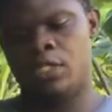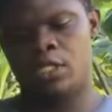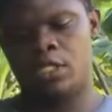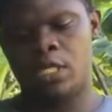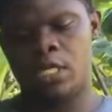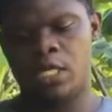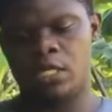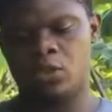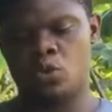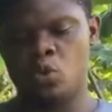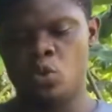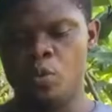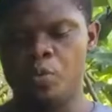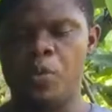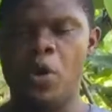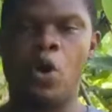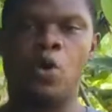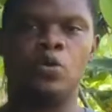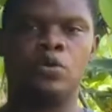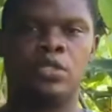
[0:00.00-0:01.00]
take 2
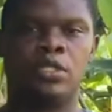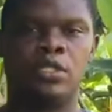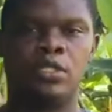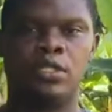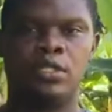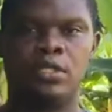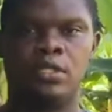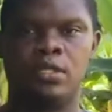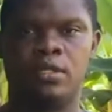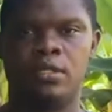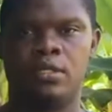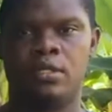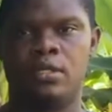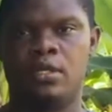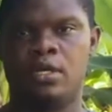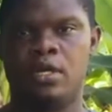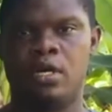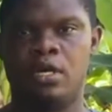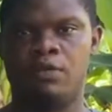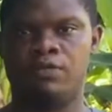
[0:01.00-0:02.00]
pounds
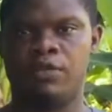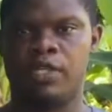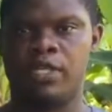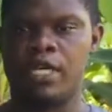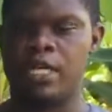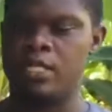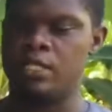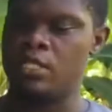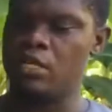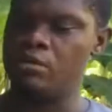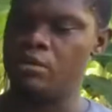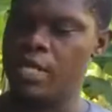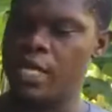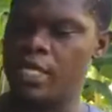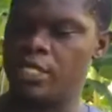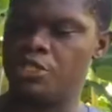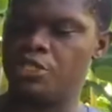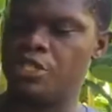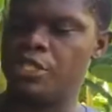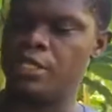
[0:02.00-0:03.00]
of the calcium
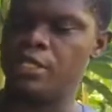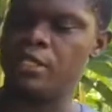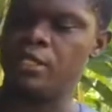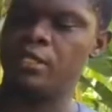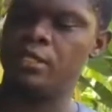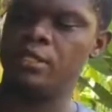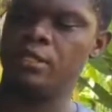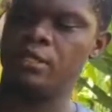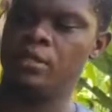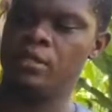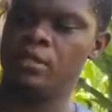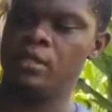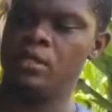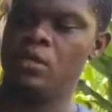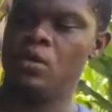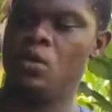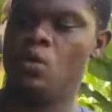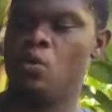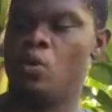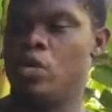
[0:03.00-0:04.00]
nitrate.
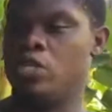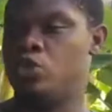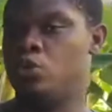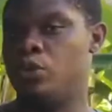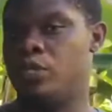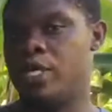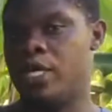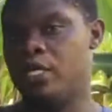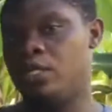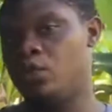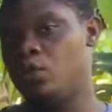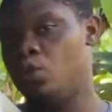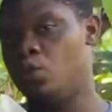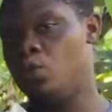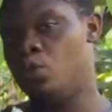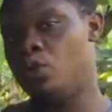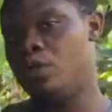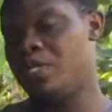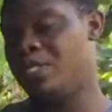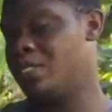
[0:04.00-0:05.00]
What you can
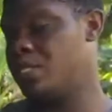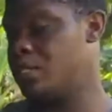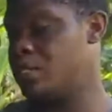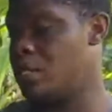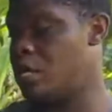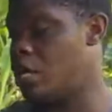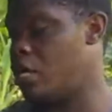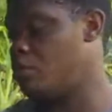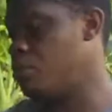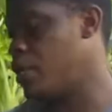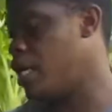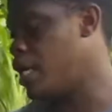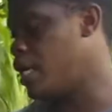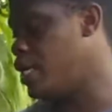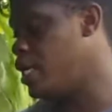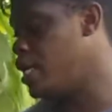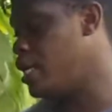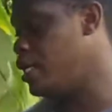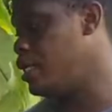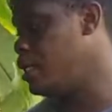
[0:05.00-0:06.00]
do is start
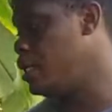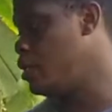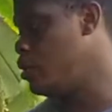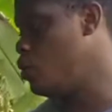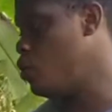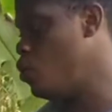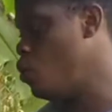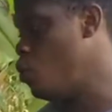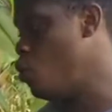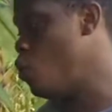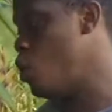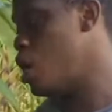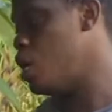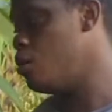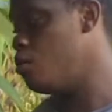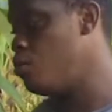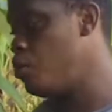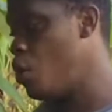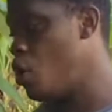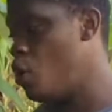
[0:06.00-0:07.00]
by adding
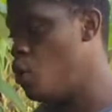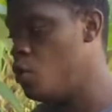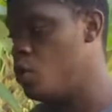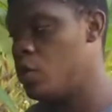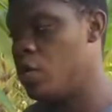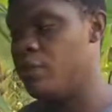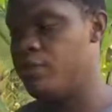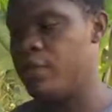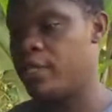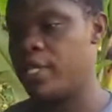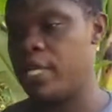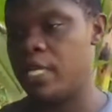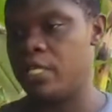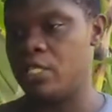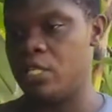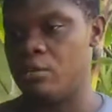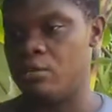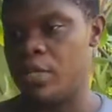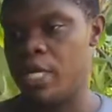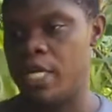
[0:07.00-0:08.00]
1 pound of the
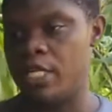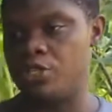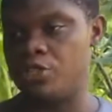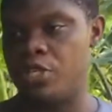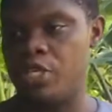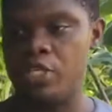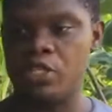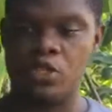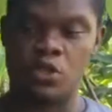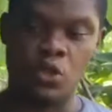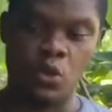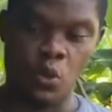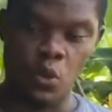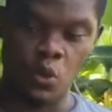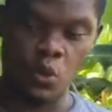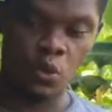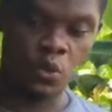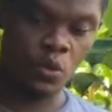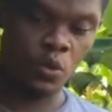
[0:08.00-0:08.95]
calcium nitrate to